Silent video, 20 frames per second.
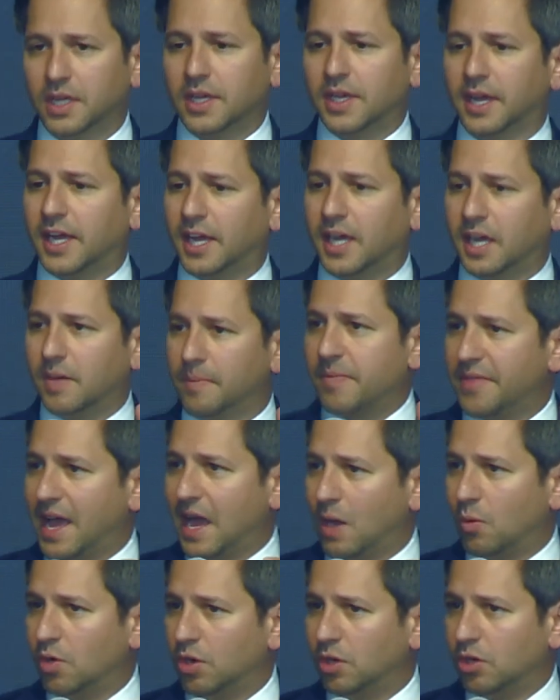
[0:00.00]

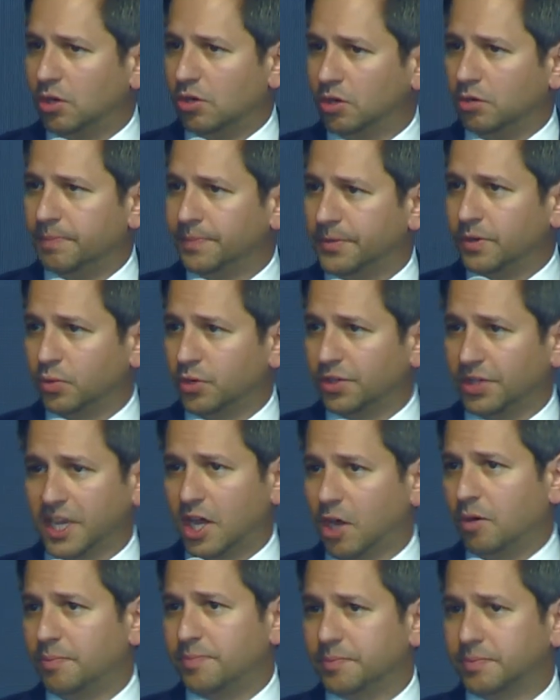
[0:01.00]
that will really
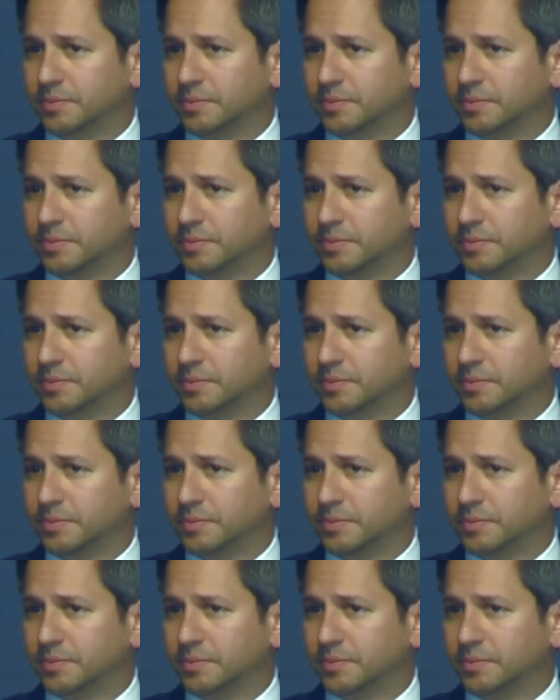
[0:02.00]
help